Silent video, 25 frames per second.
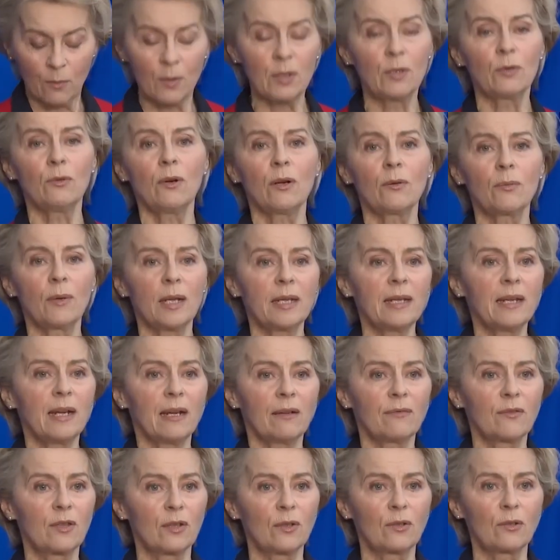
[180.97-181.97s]
We do already
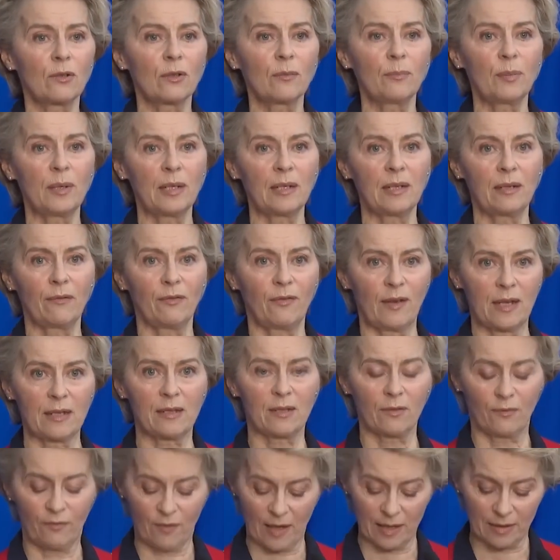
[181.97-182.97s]
have the European
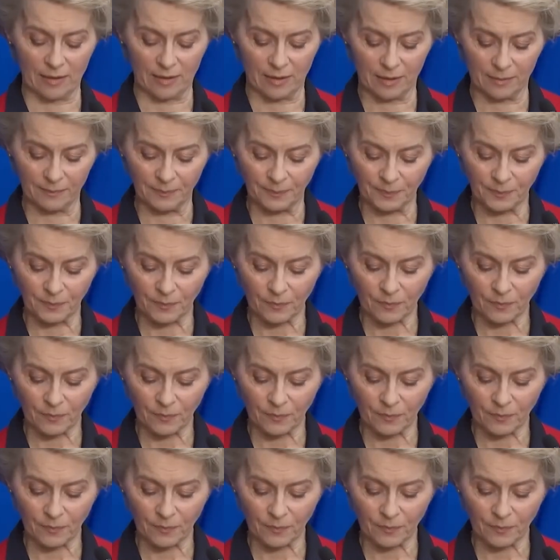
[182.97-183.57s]
Defence Fund,